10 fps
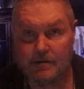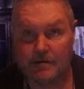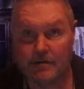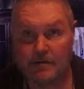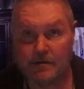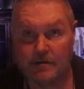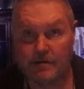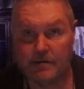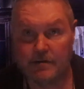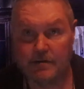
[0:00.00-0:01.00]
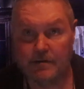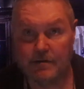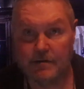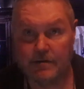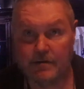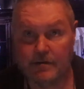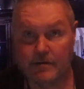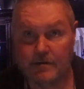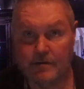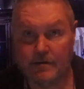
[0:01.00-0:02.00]

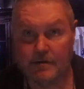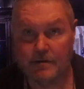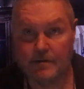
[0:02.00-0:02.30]
(no one is talking)